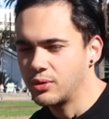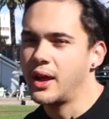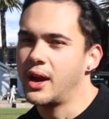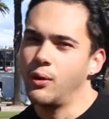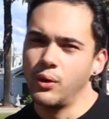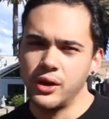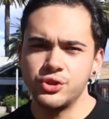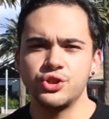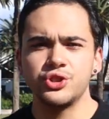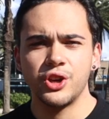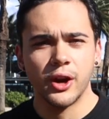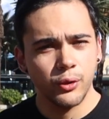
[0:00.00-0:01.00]
And I wanna
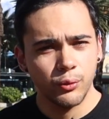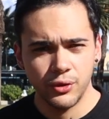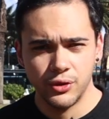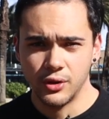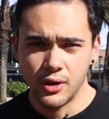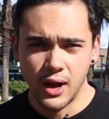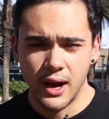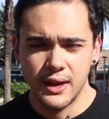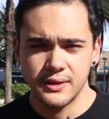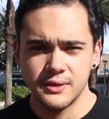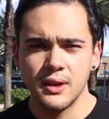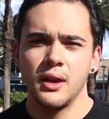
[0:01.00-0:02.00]
share it with you
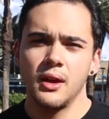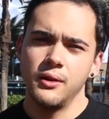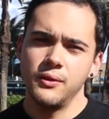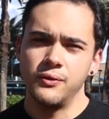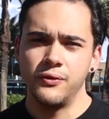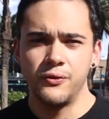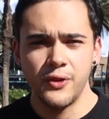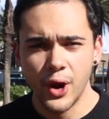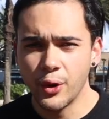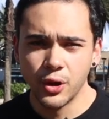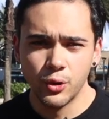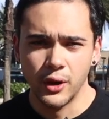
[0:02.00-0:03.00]
guys
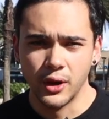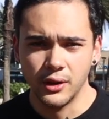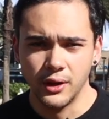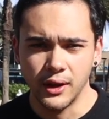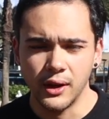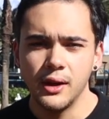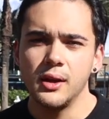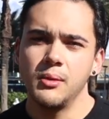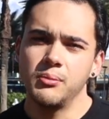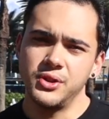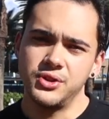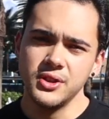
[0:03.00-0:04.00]
very quickly.
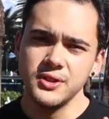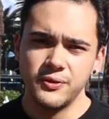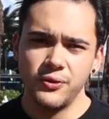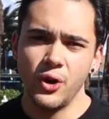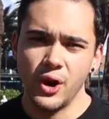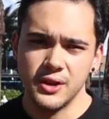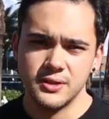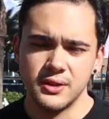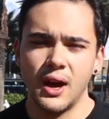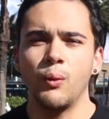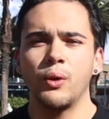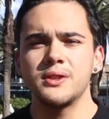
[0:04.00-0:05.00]
But just first,
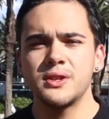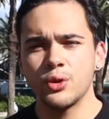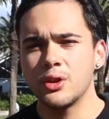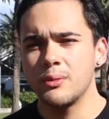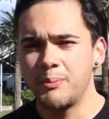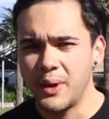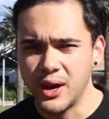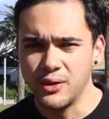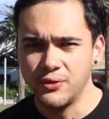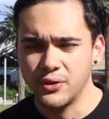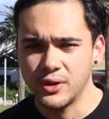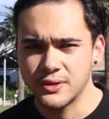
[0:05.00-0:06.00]
I wanna tell you the
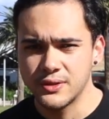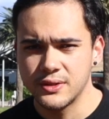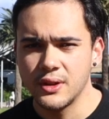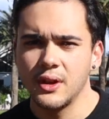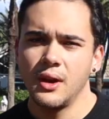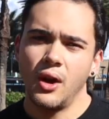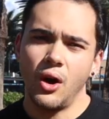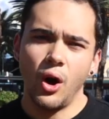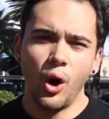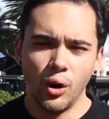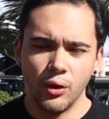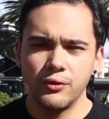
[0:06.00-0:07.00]
benefits
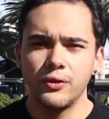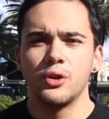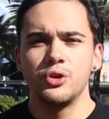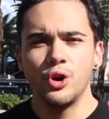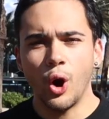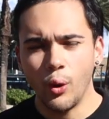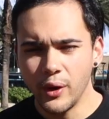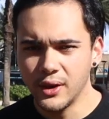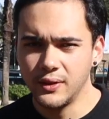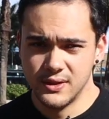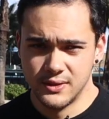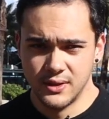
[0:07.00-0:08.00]
of
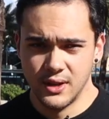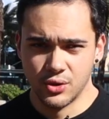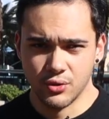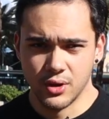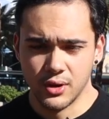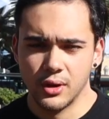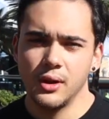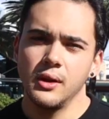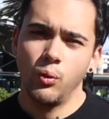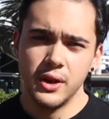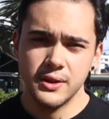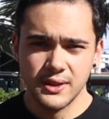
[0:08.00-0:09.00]
knowing this secret.
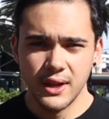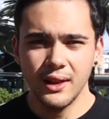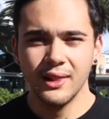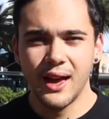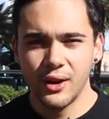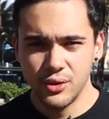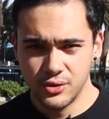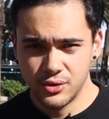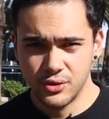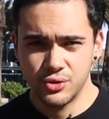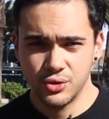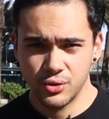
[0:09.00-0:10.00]
What it's gonna allow you to
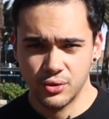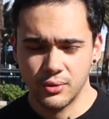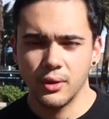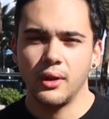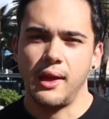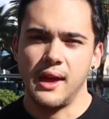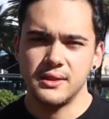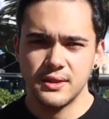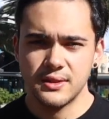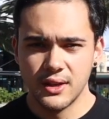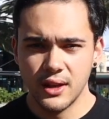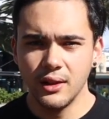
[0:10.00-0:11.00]
do is
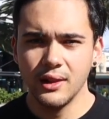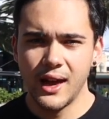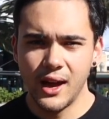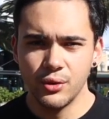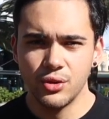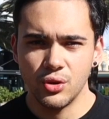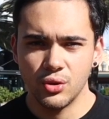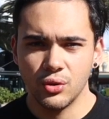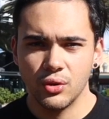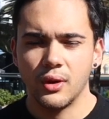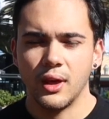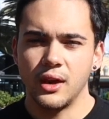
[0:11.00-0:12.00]
it's gonna allow you
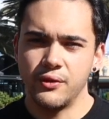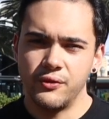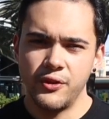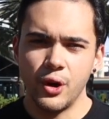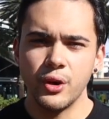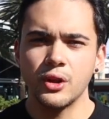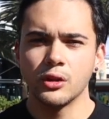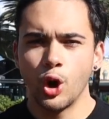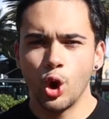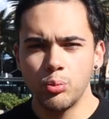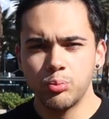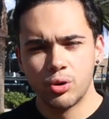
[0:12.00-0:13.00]
in a very
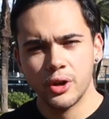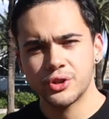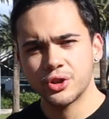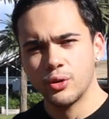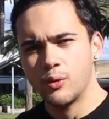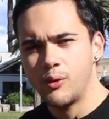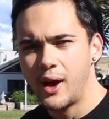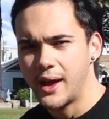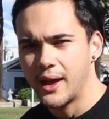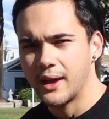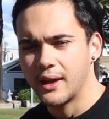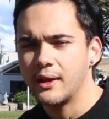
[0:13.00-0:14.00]
low pressure
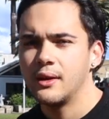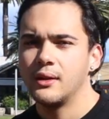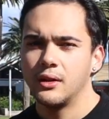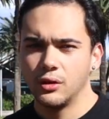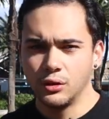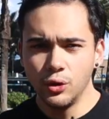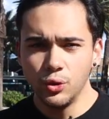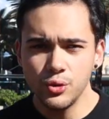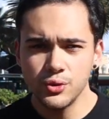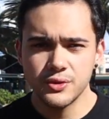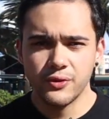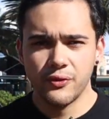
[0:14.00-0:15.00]
way
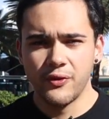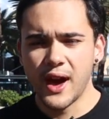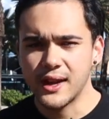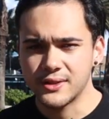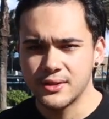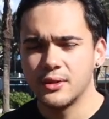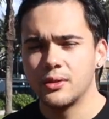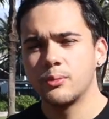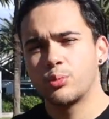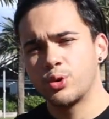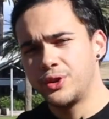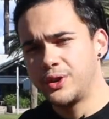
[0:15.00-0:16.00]
lose fat
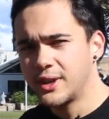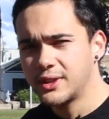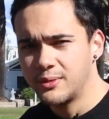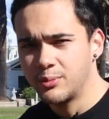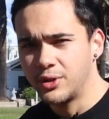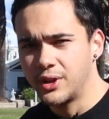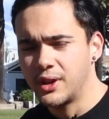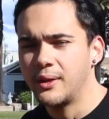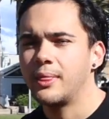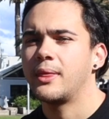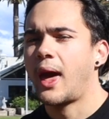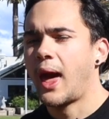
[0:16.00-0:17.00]
predictably
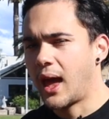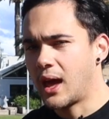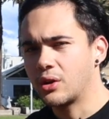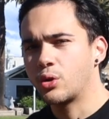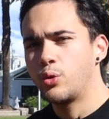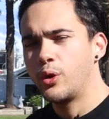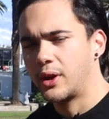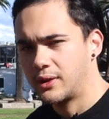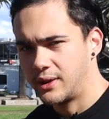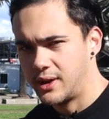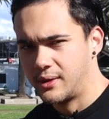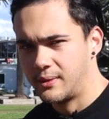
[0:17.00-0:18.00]
and
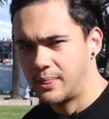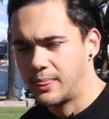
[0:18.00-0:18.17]
quickly.